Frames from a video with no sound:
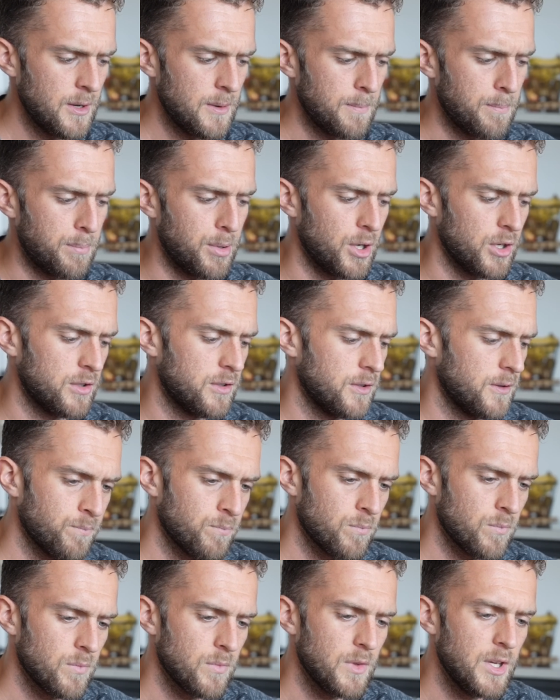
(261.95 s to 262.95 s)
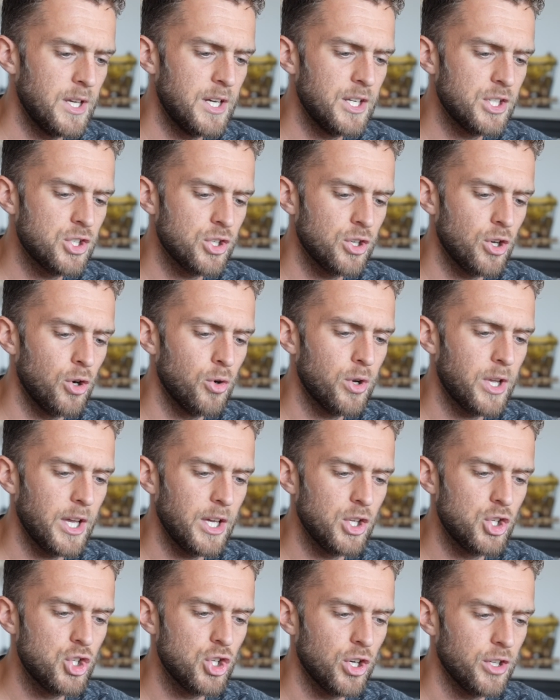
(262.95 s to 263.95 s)
But it is an
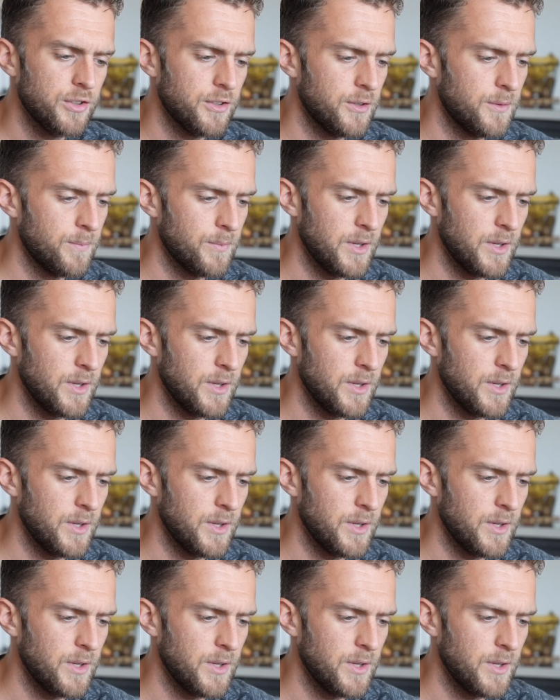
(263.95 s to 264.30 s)
okay shot.